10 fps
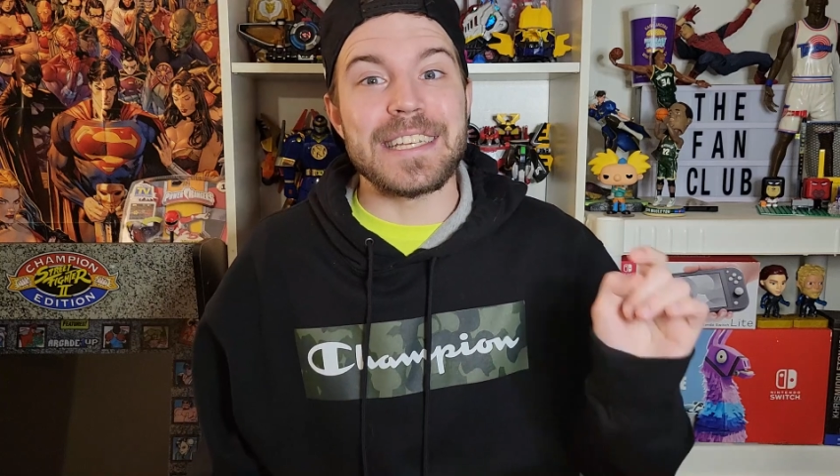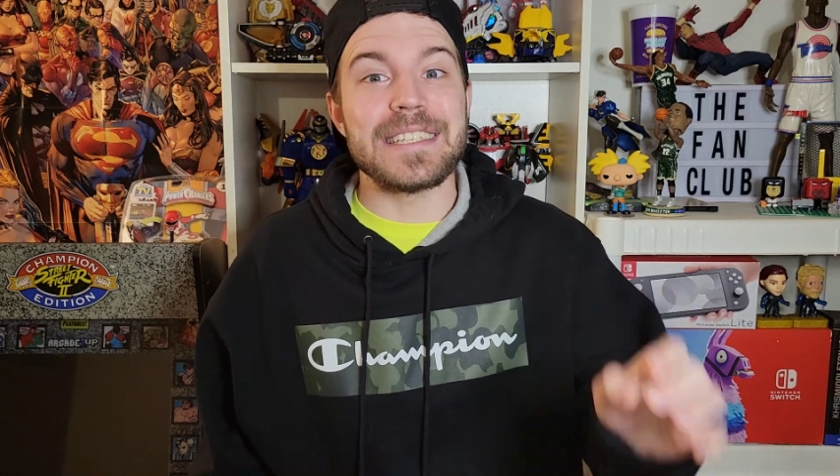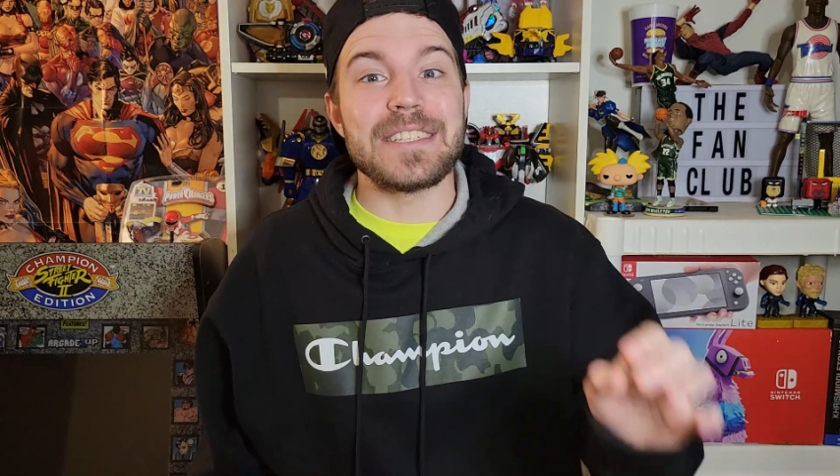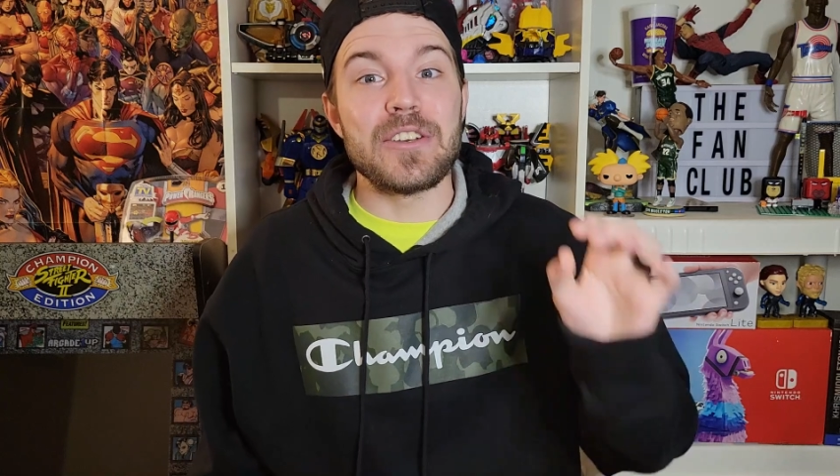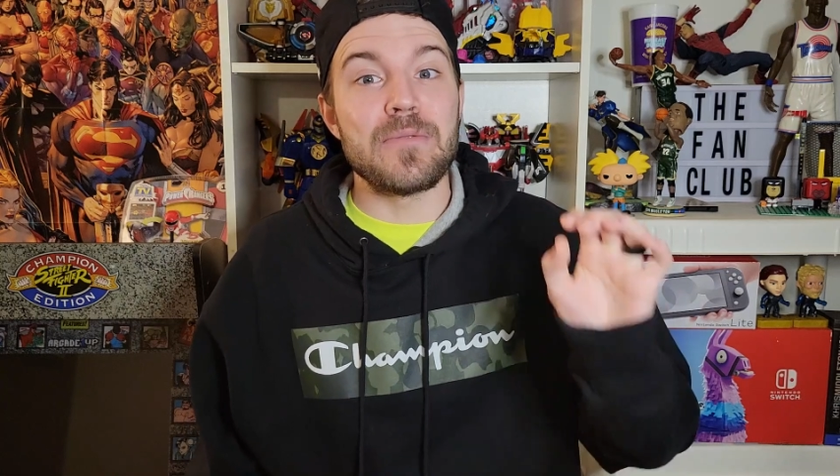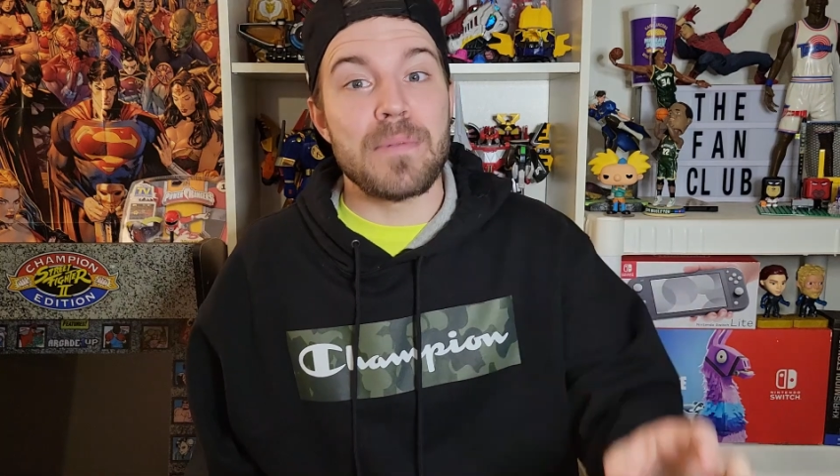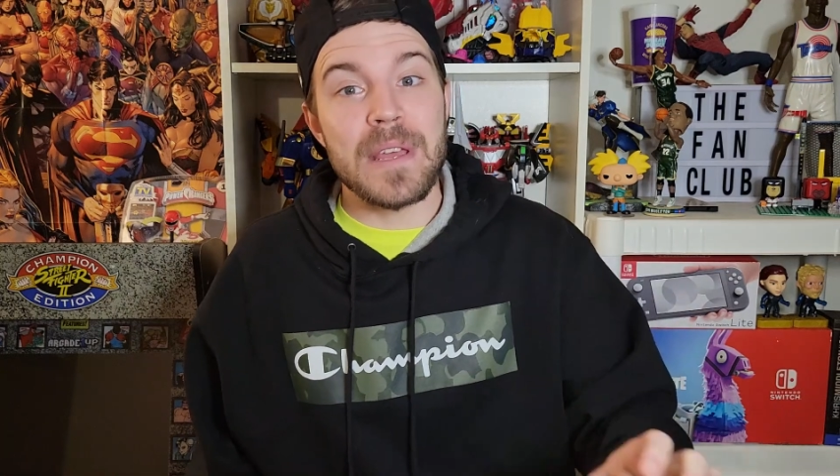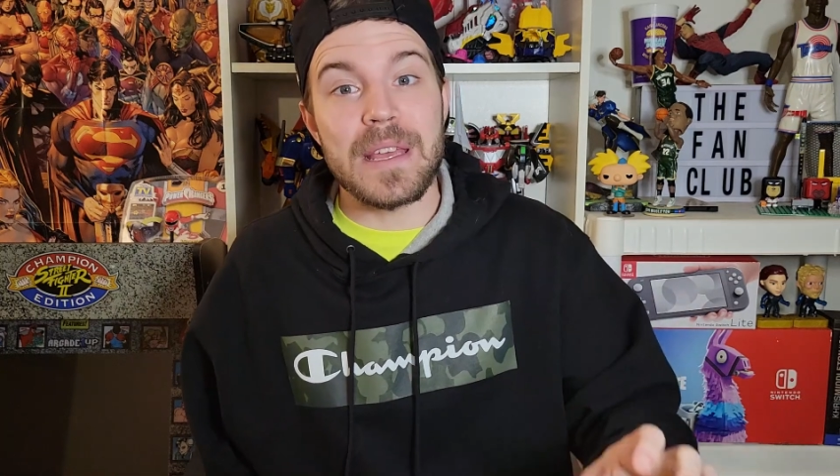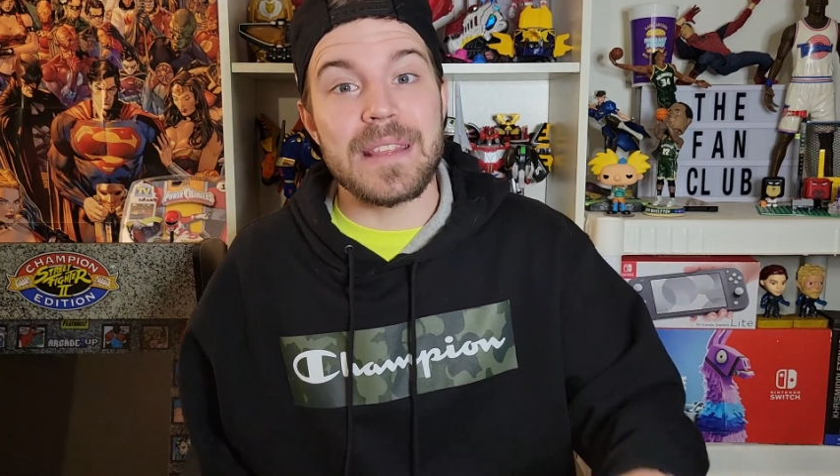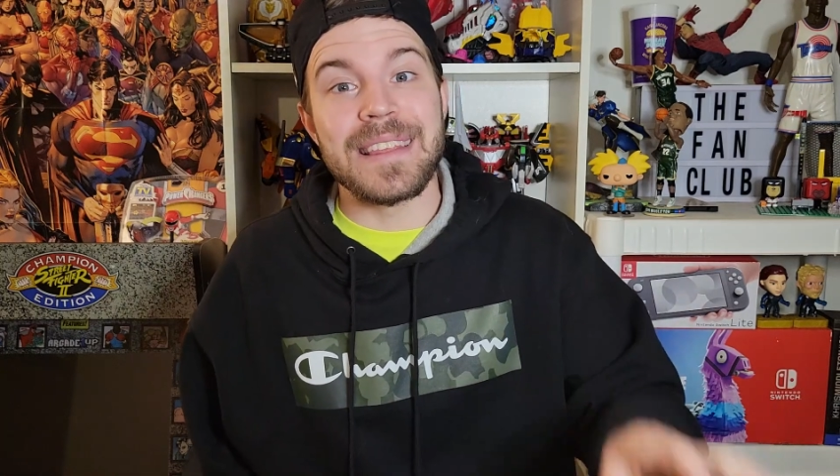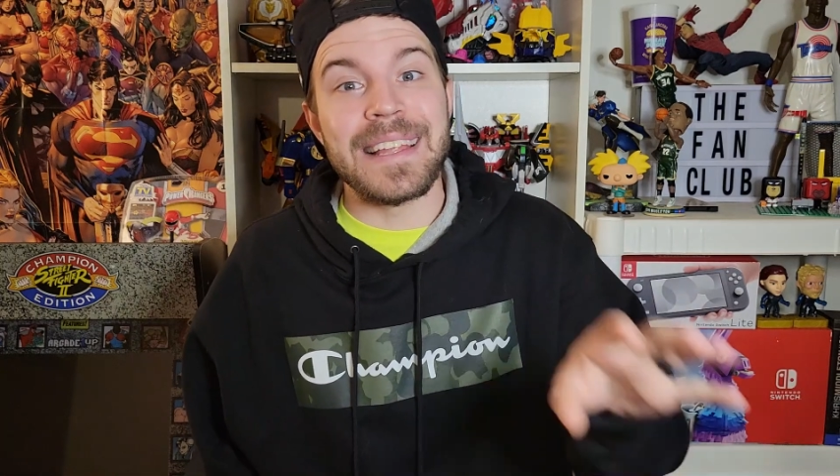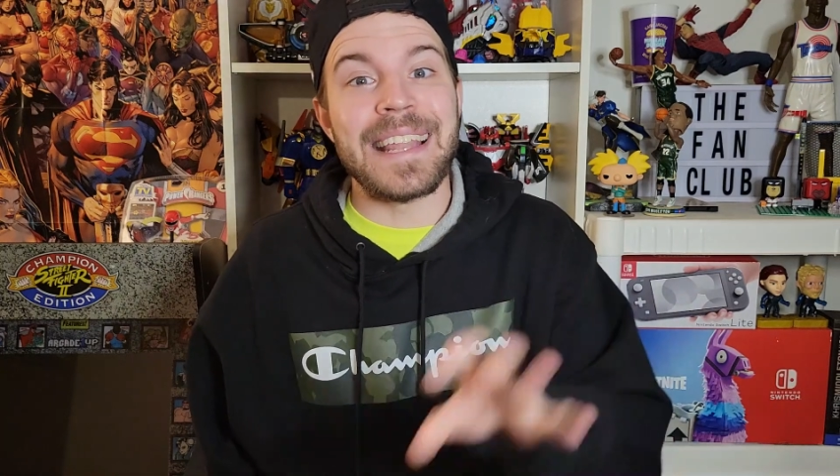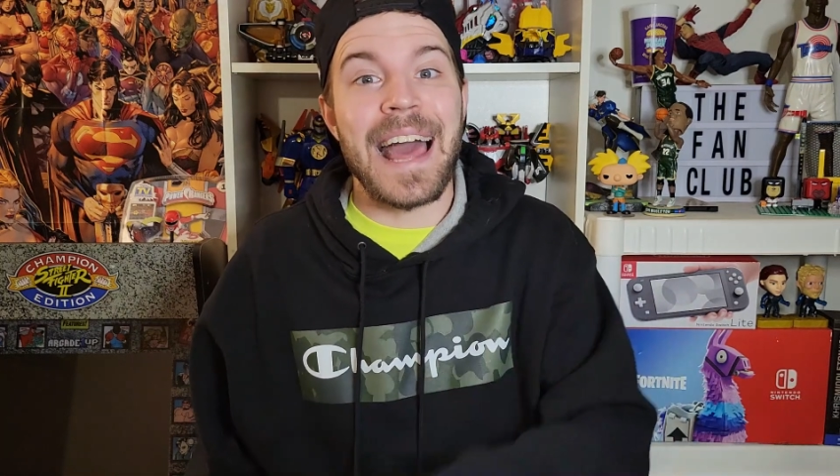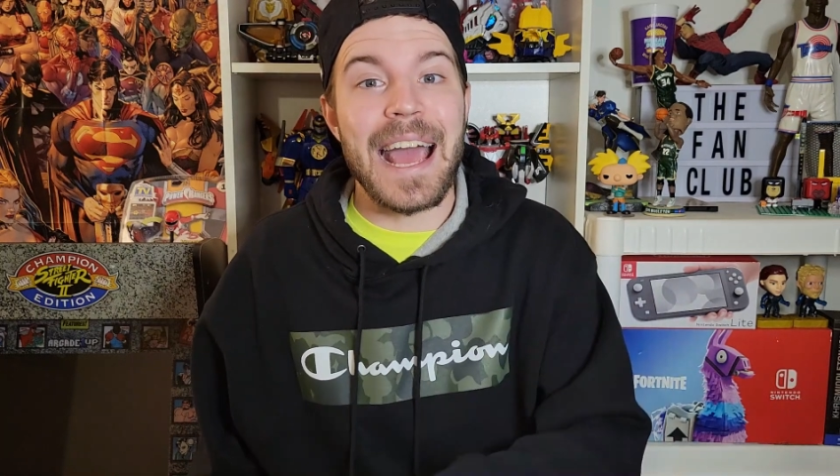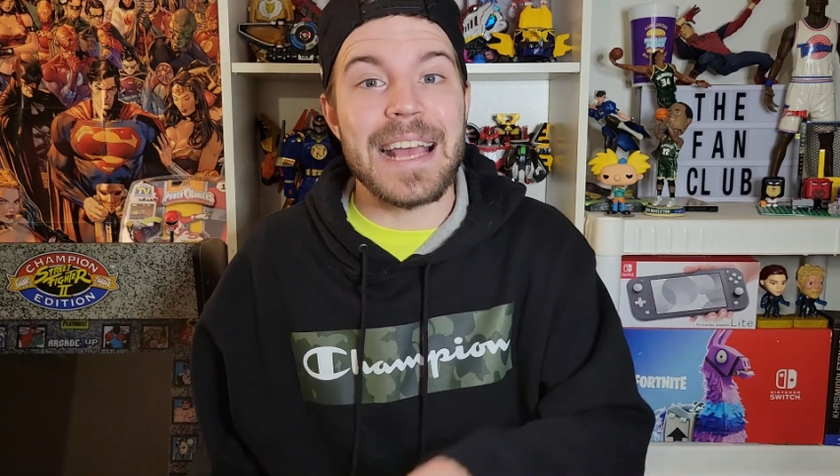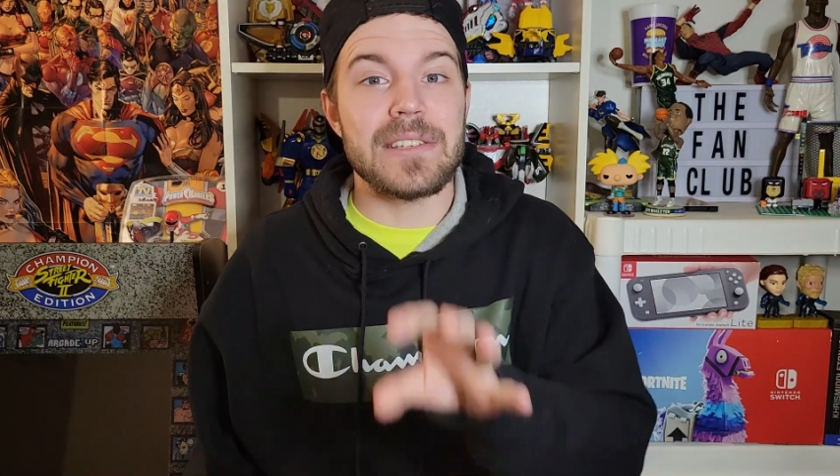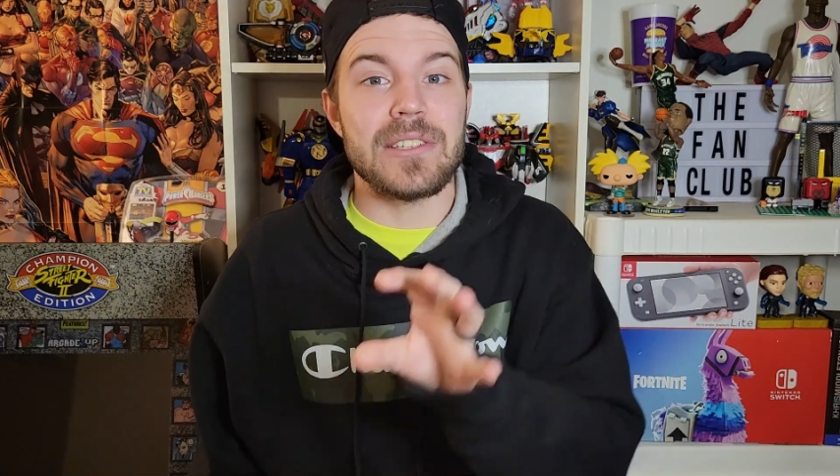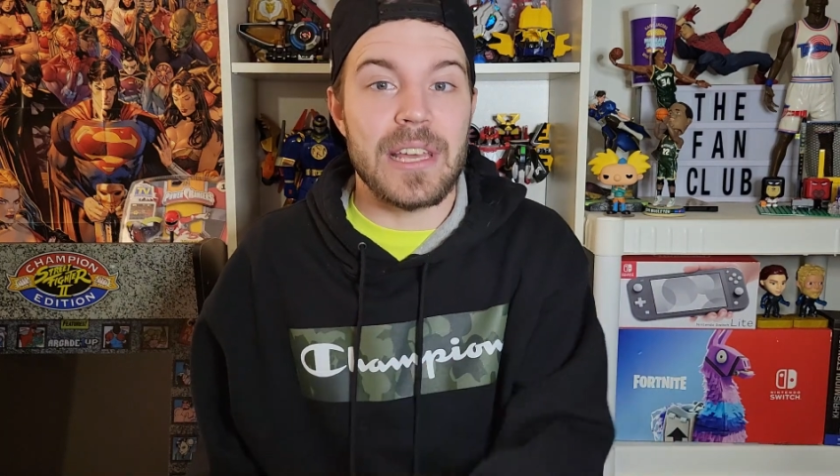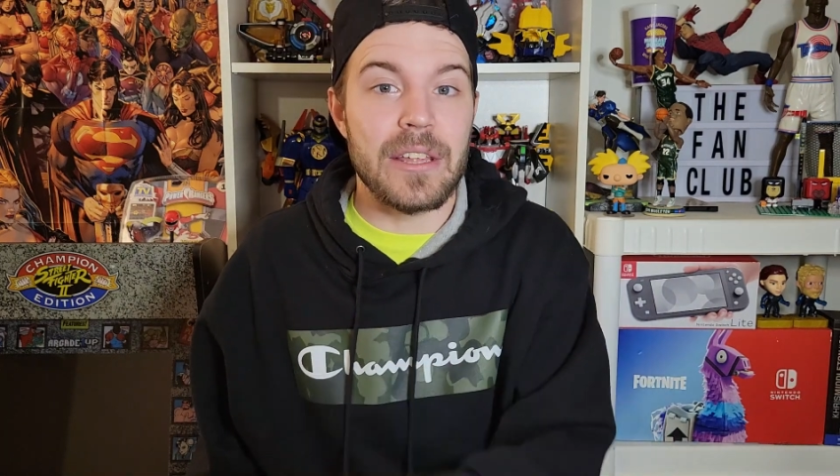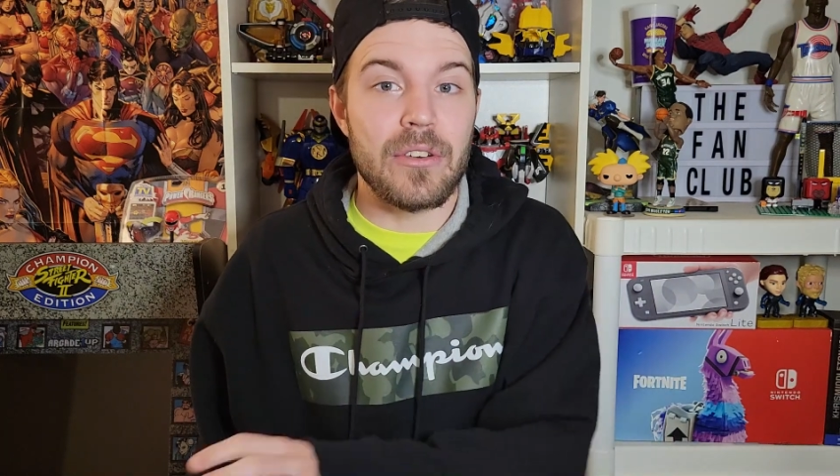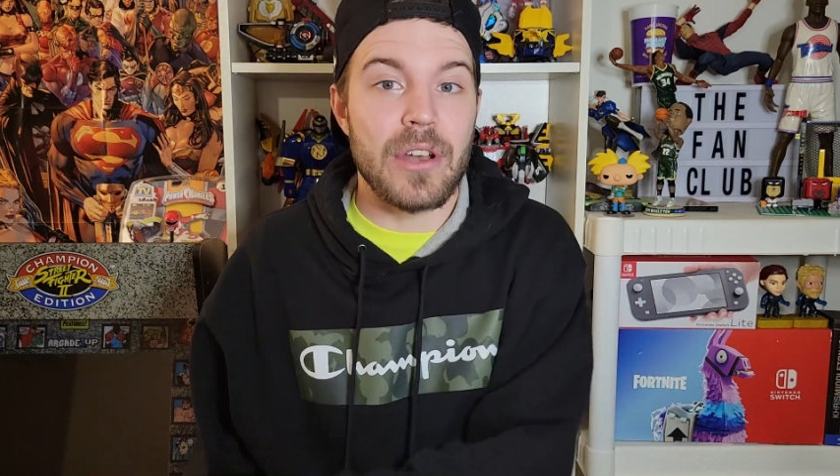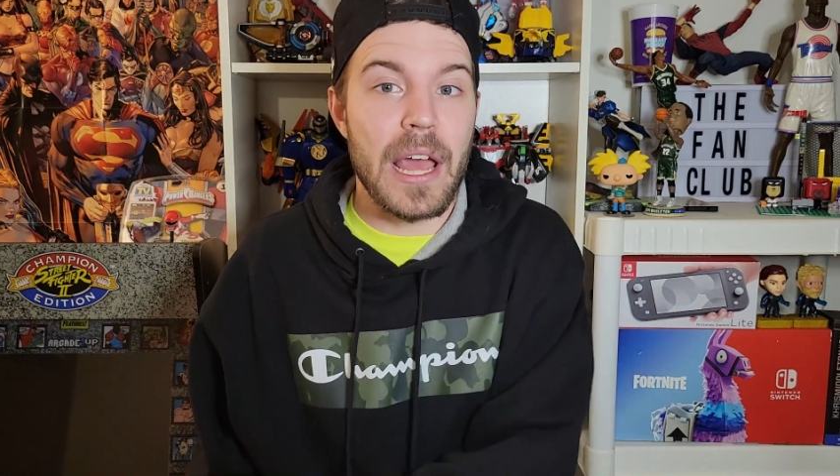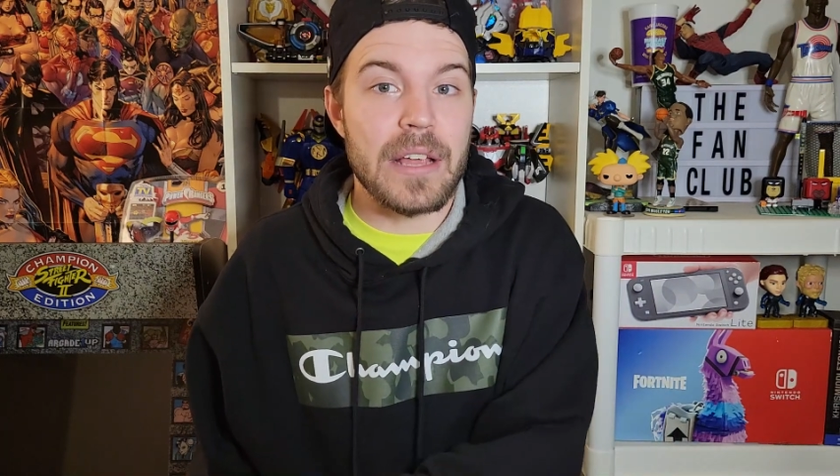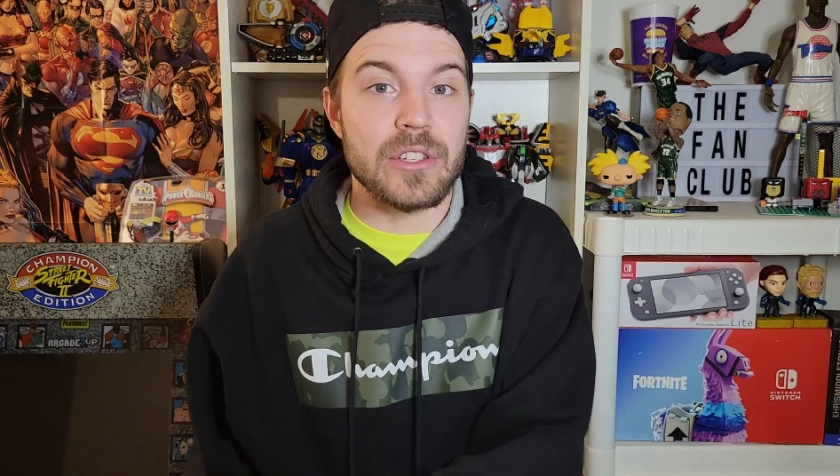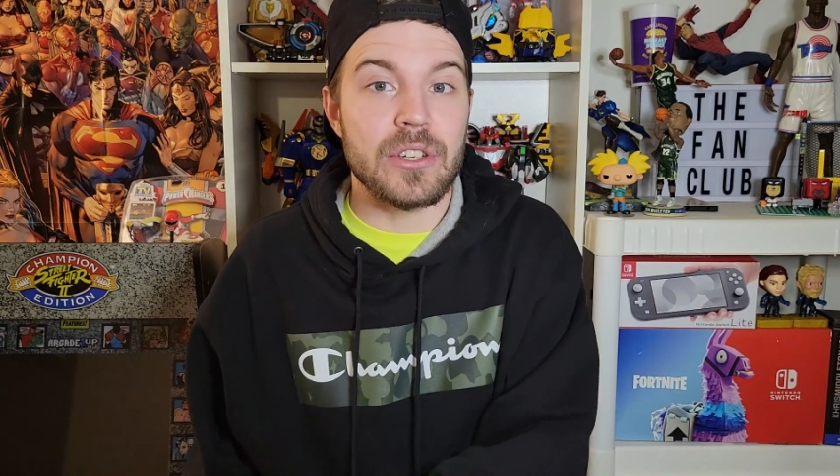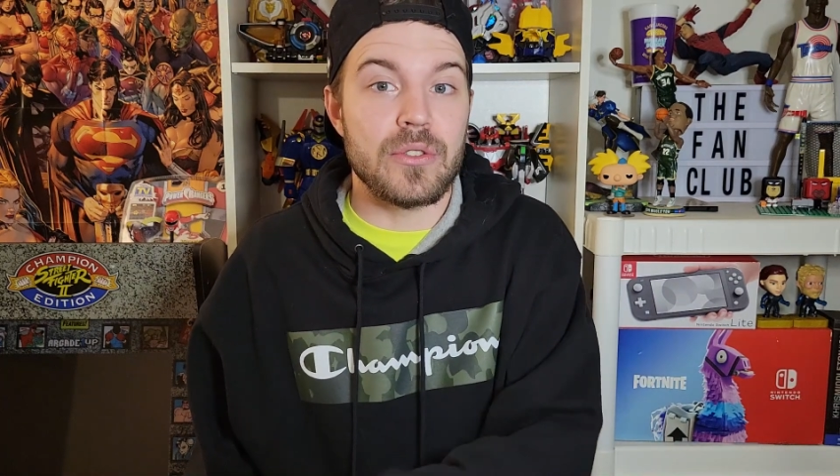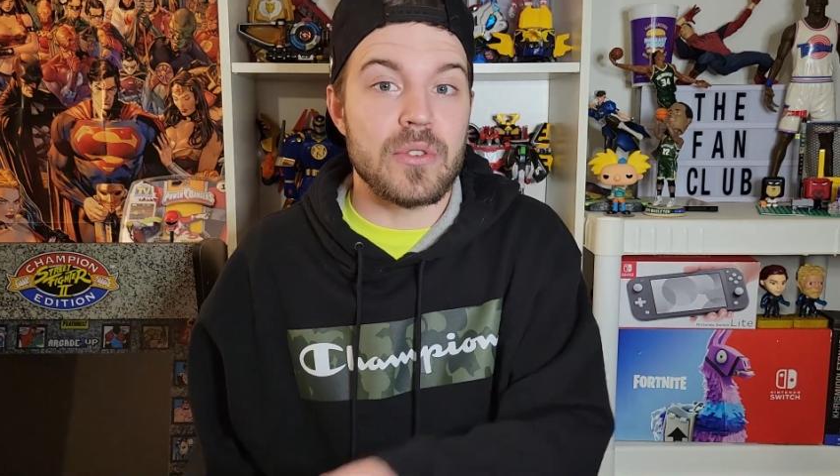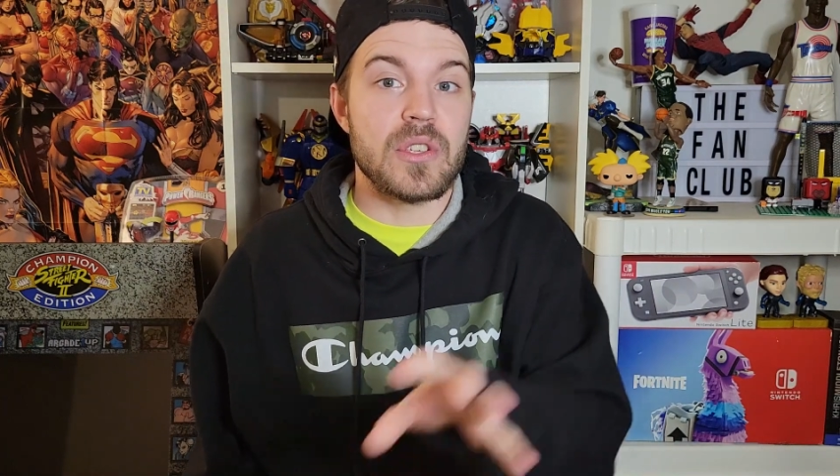this could be the last international